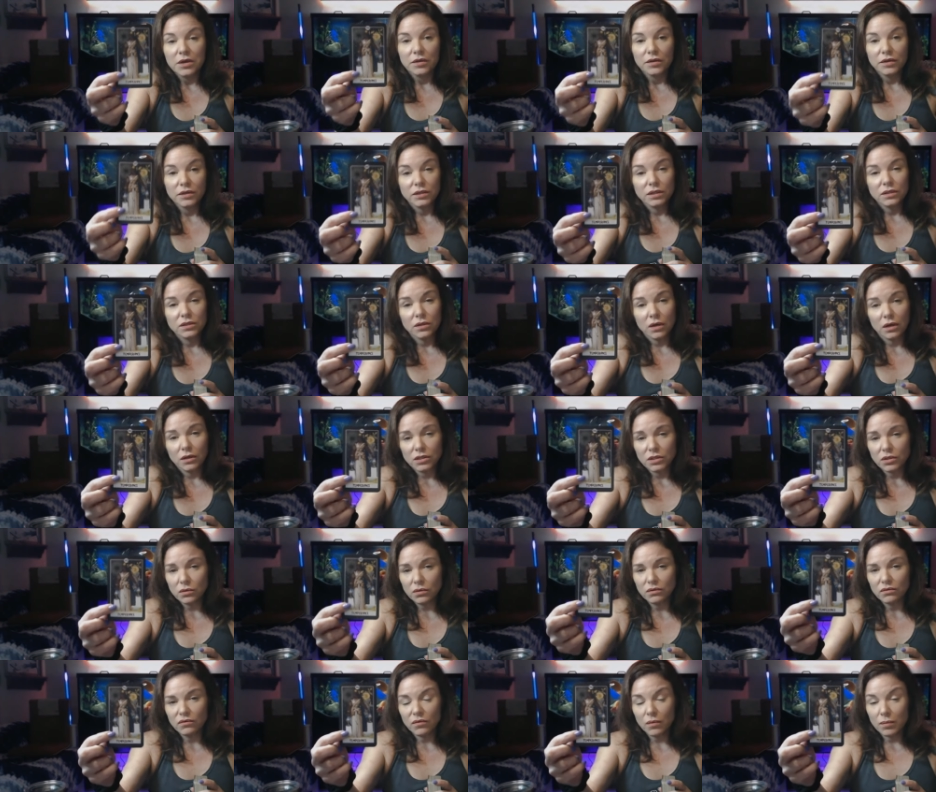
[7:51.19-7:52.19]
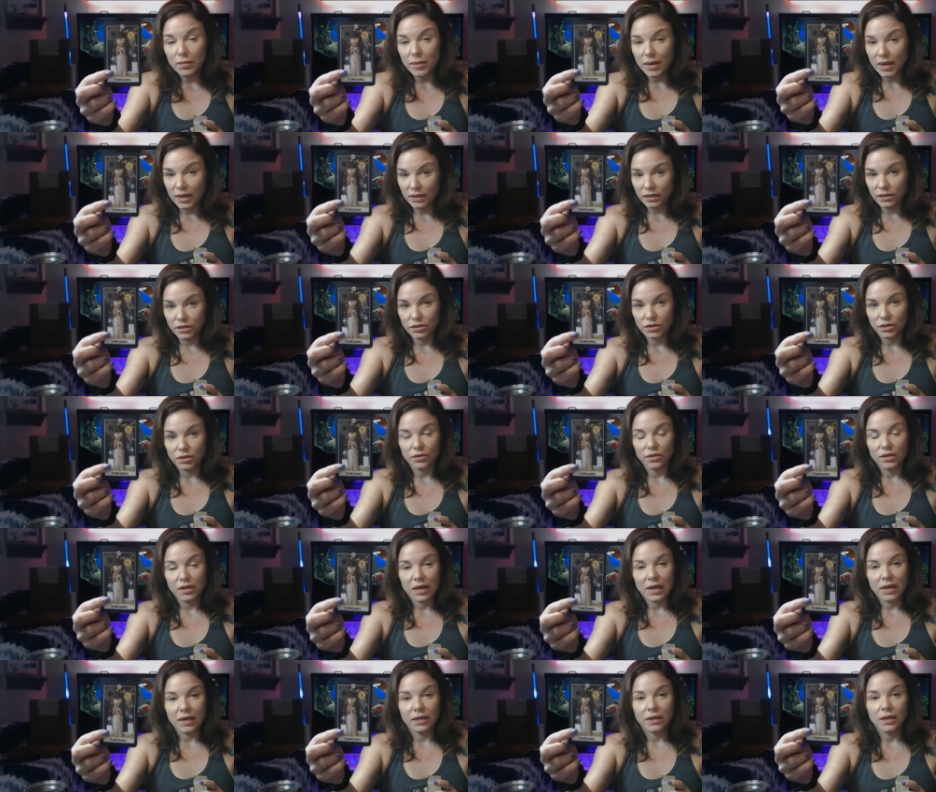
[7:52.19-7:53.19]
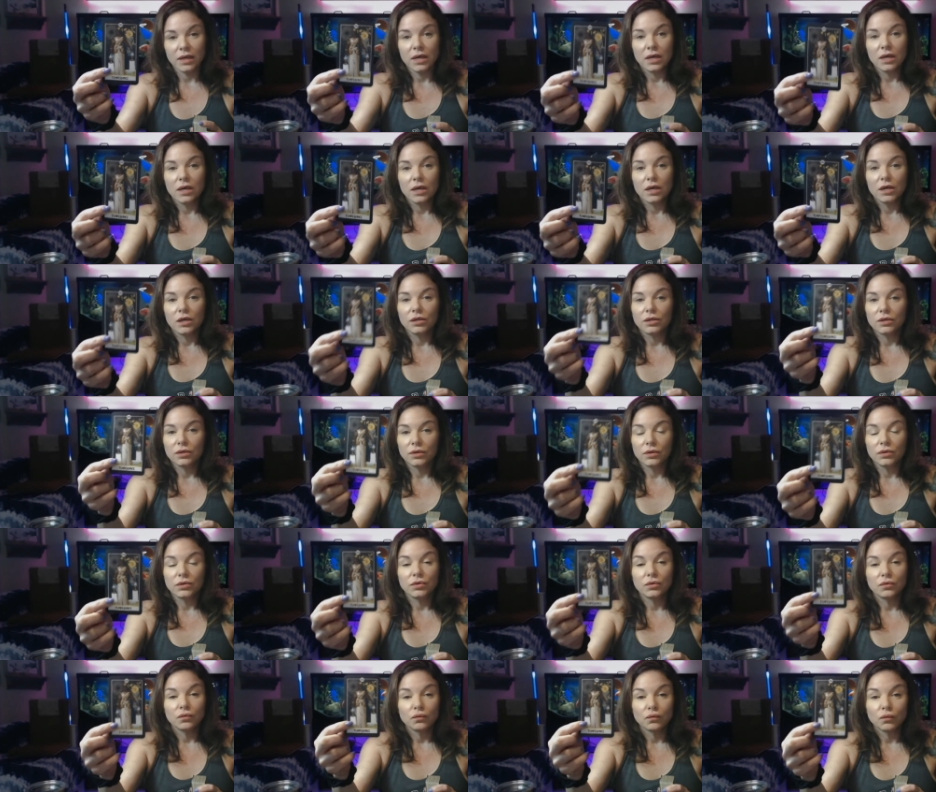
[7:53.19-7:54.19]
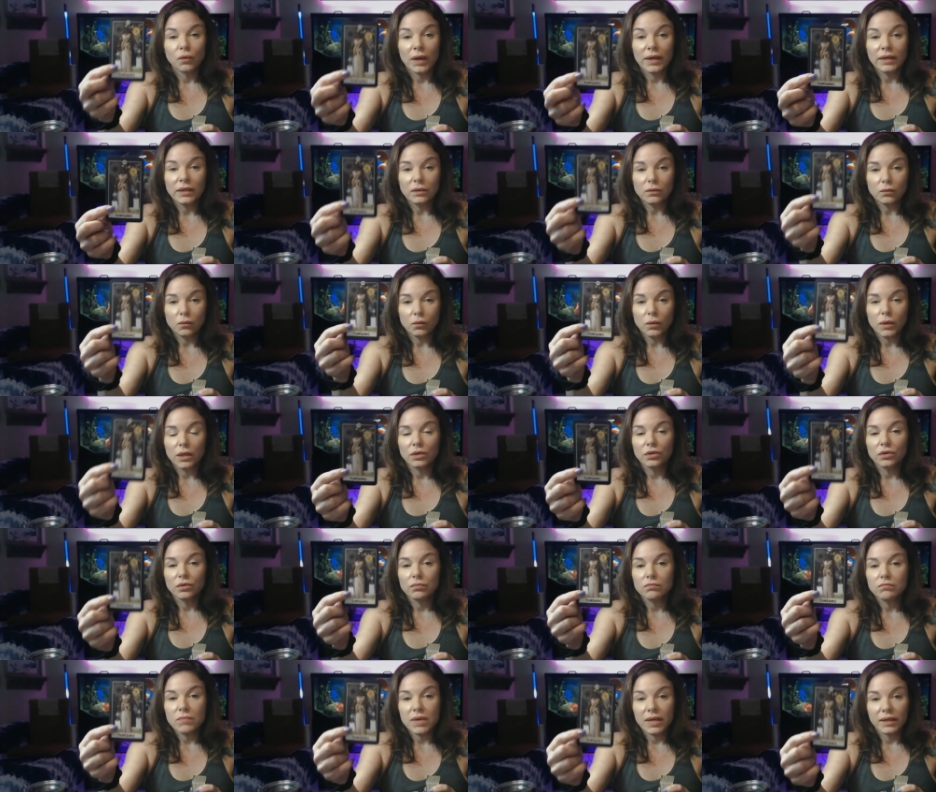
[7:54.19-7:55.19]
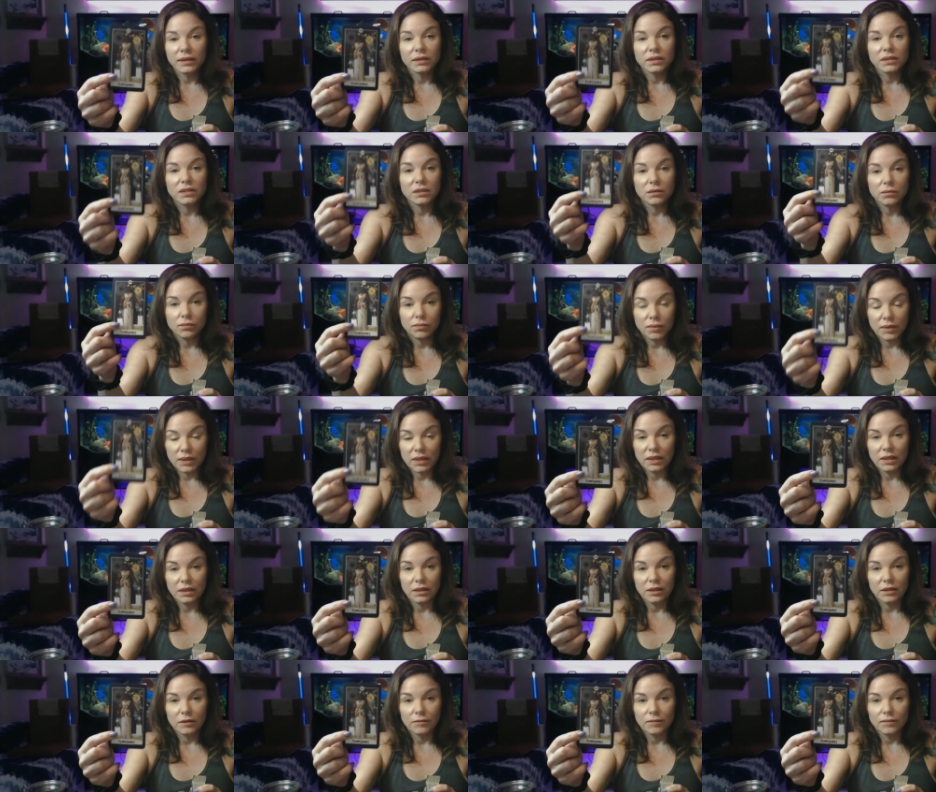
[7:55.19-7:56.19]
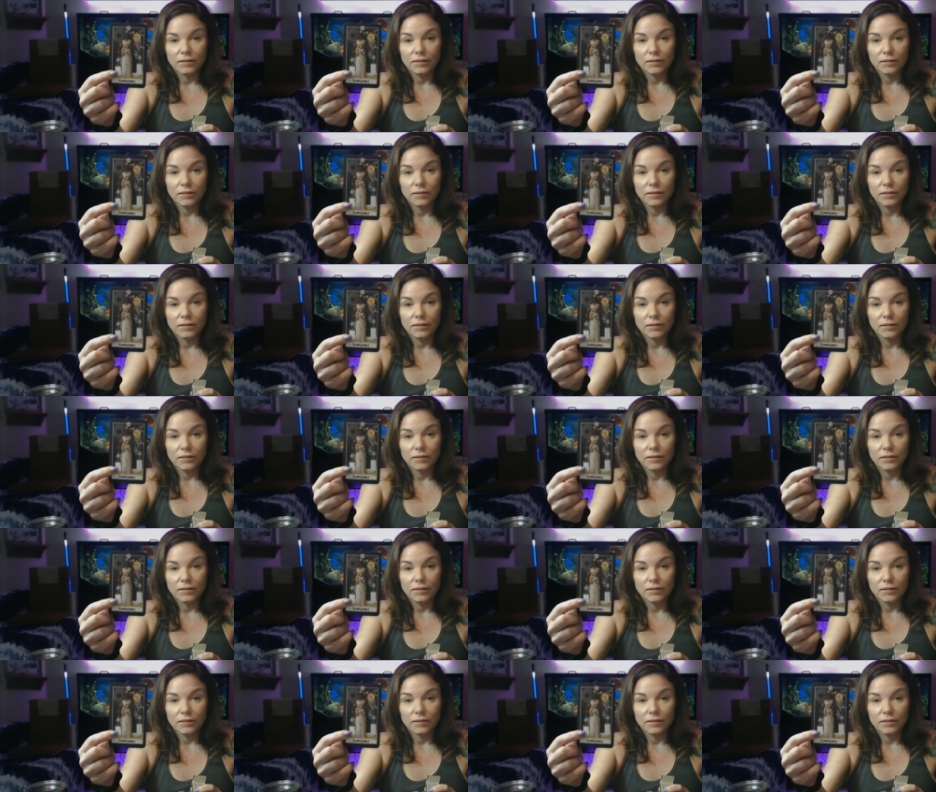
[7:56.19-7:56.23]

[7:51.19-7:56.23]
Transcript: This is also a reminder that, you know, you're right where you're meant to be.